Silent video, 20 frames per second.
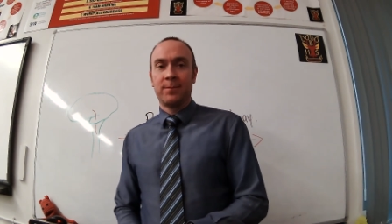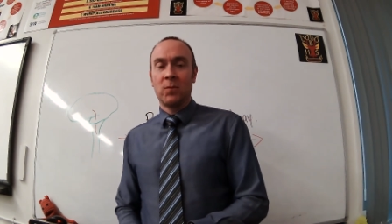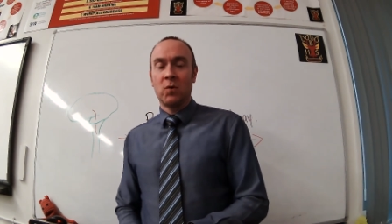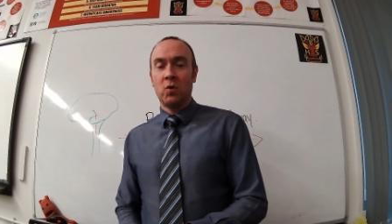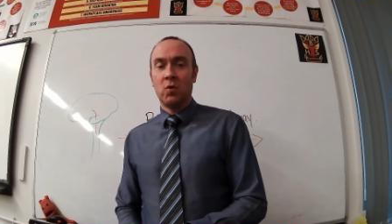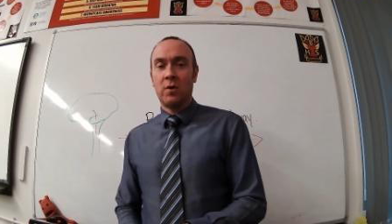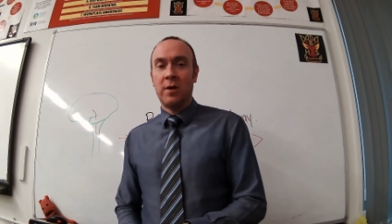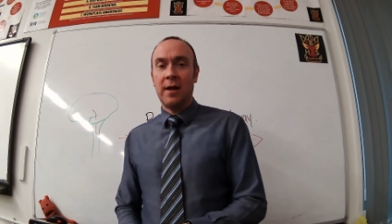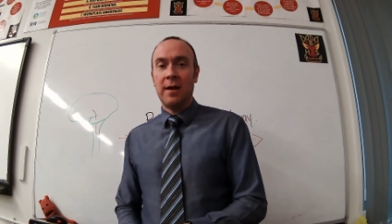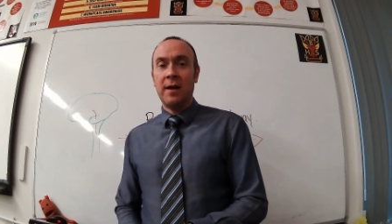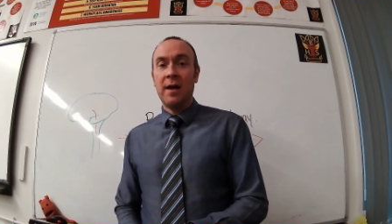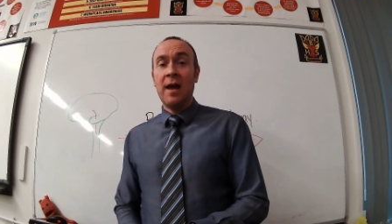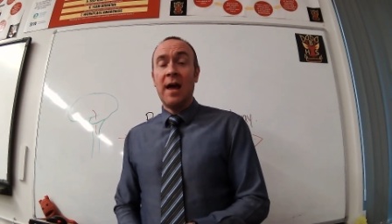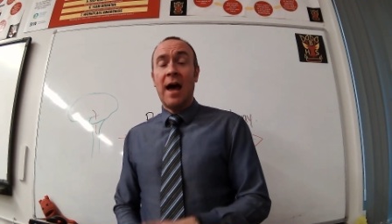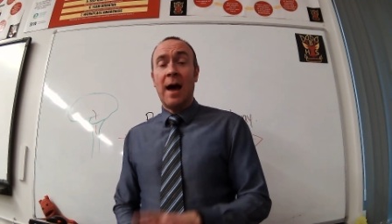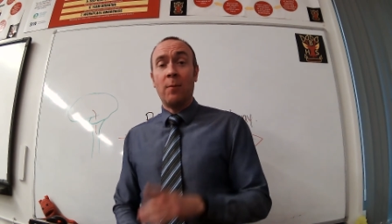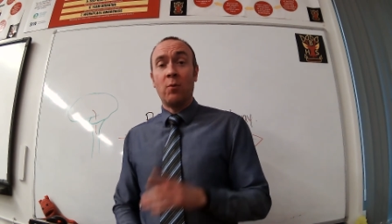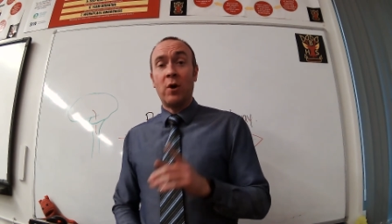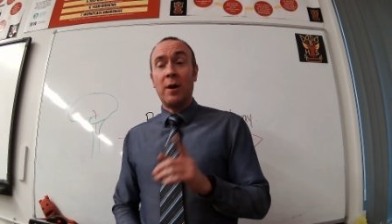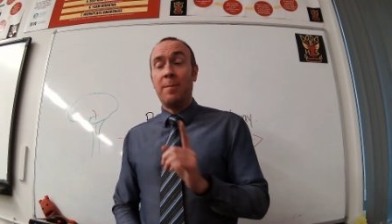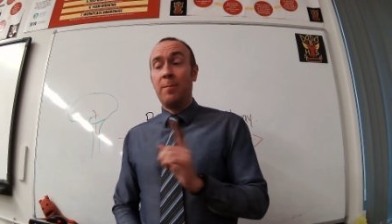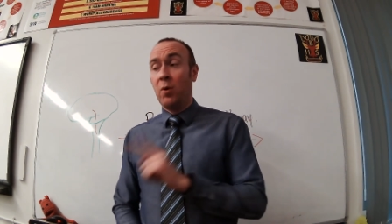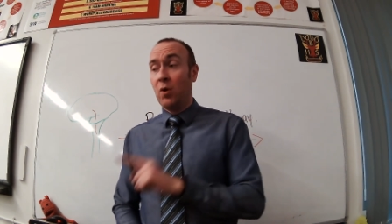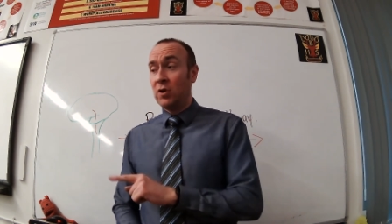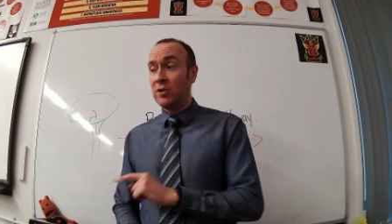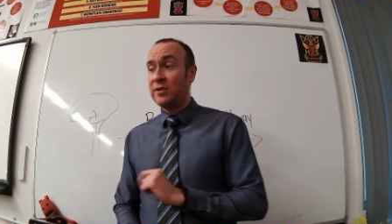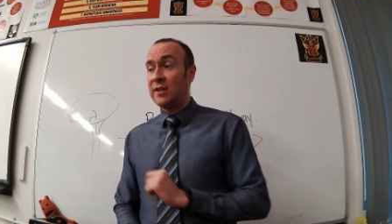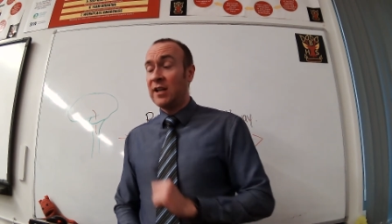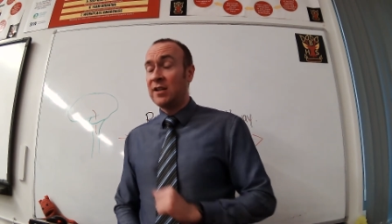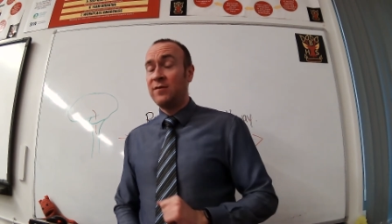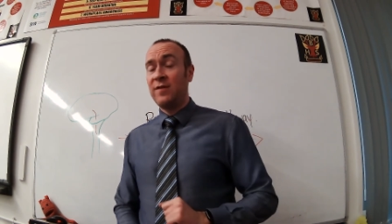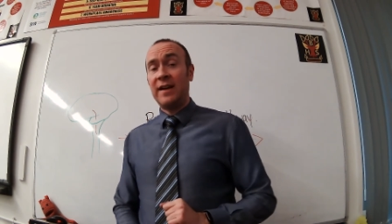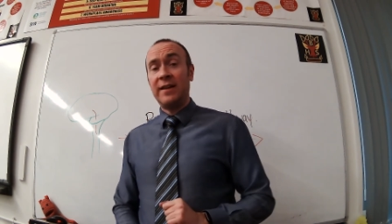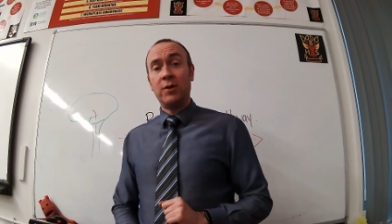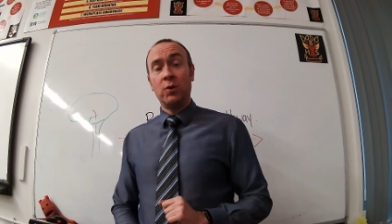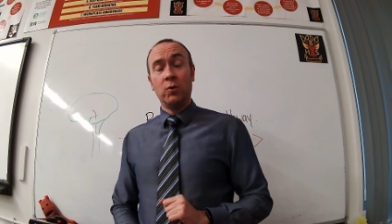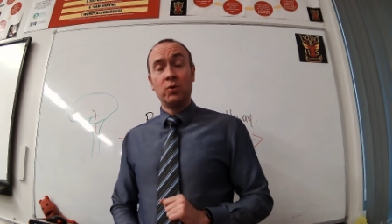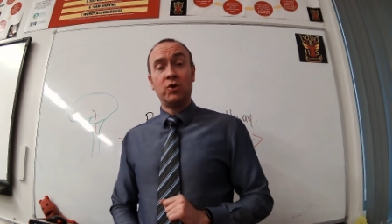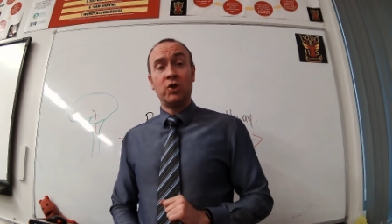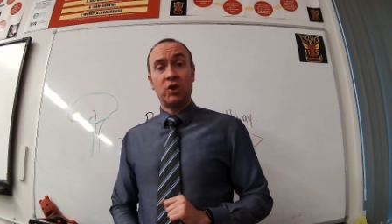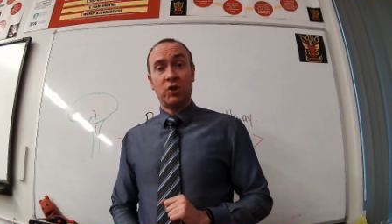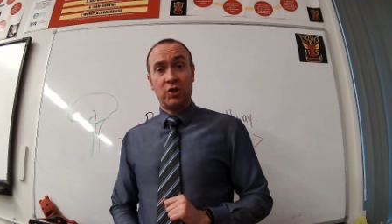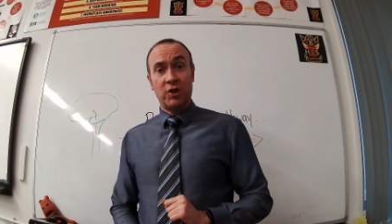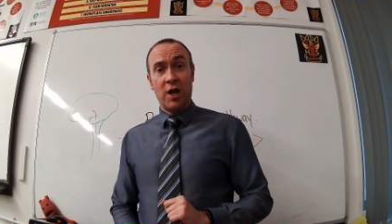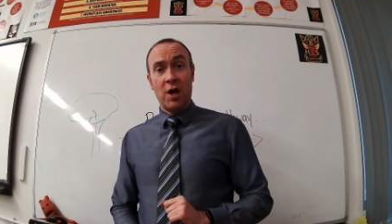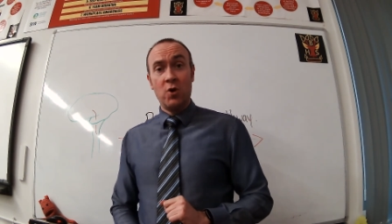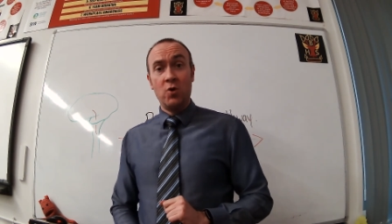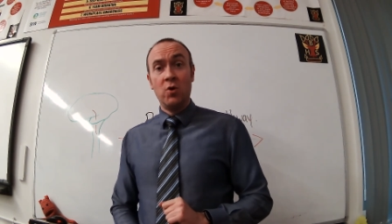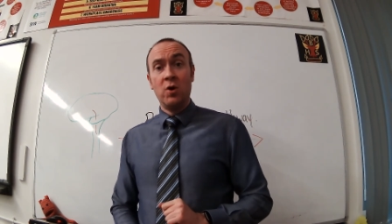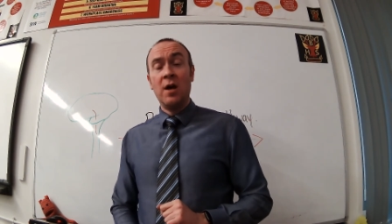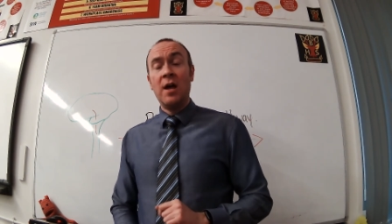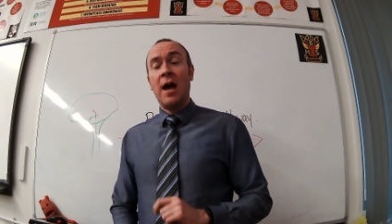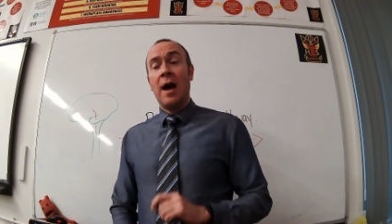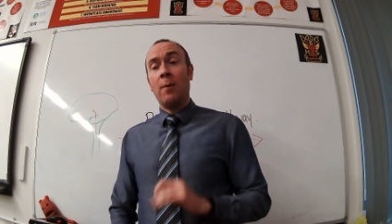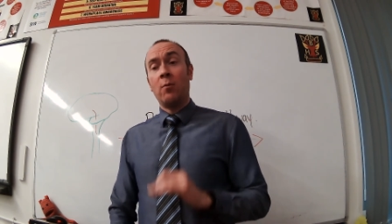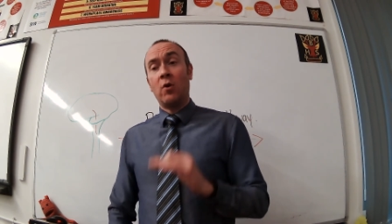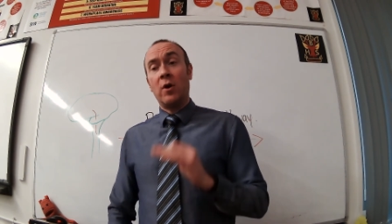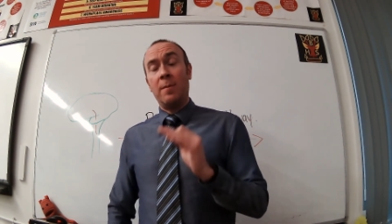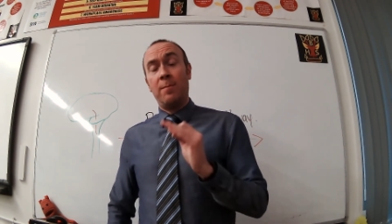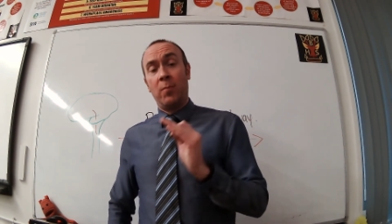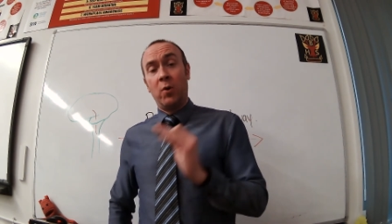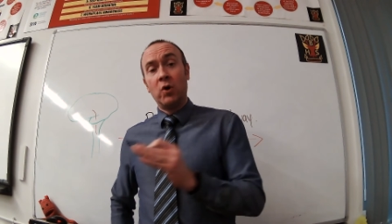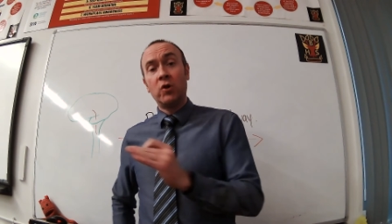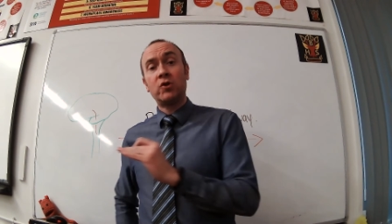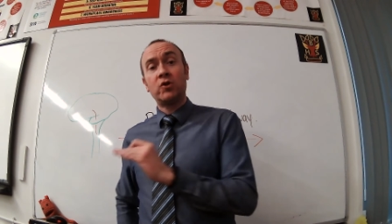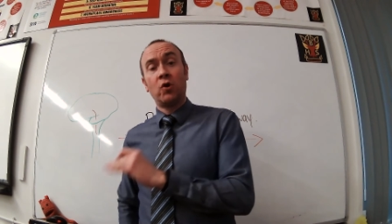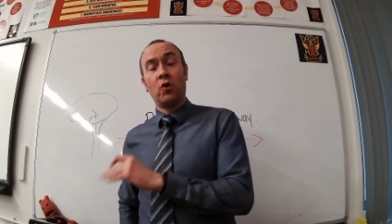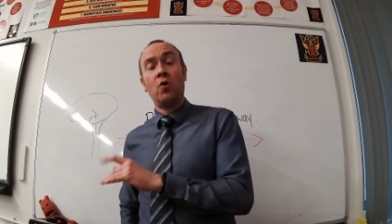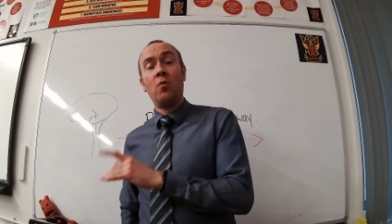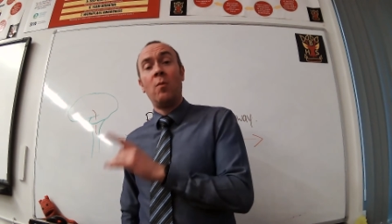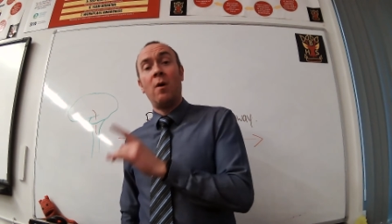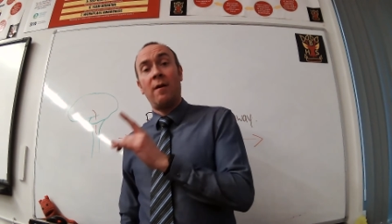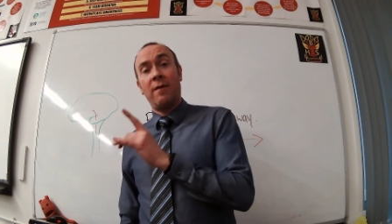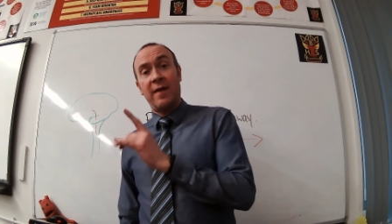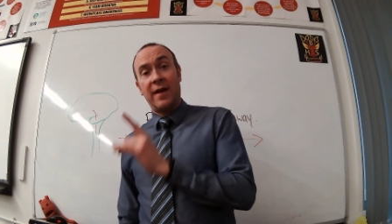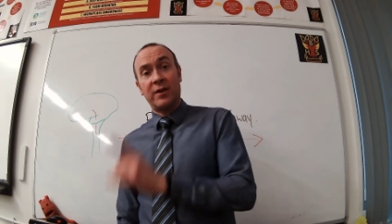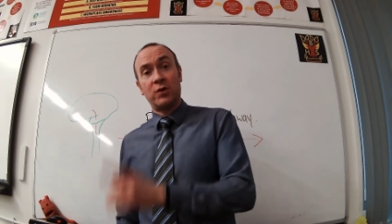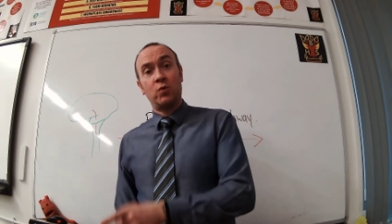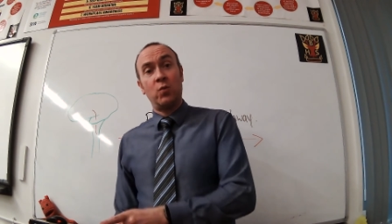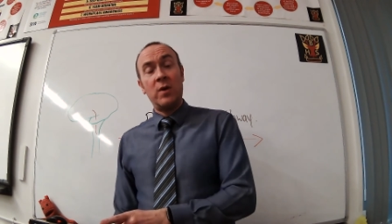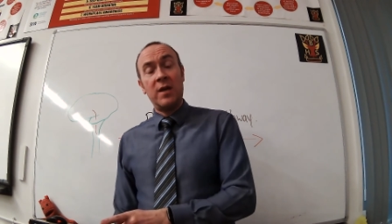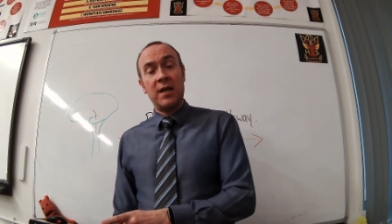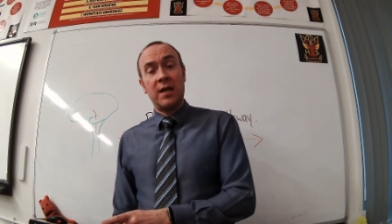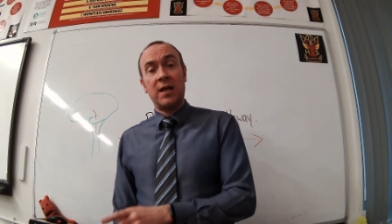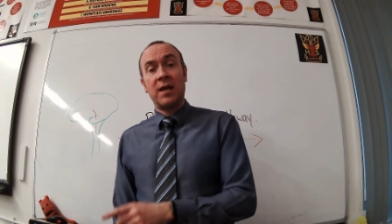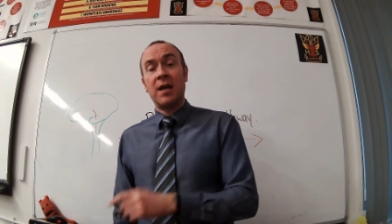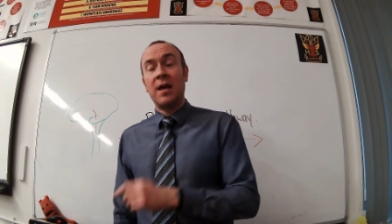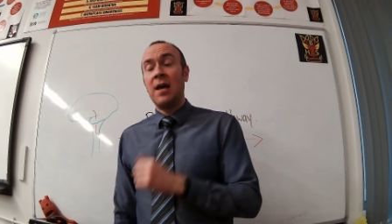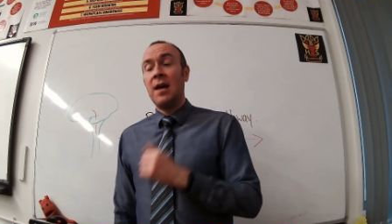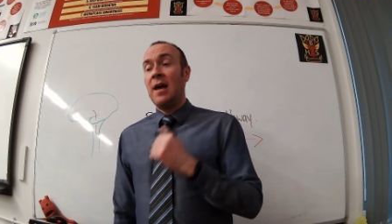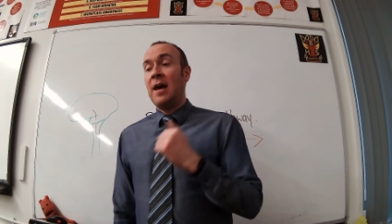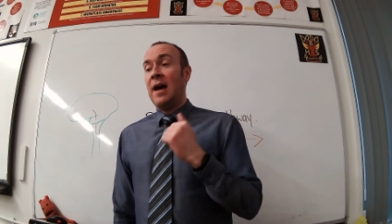Okay, I'm going to post this video just now. I'm going to post the homework this week.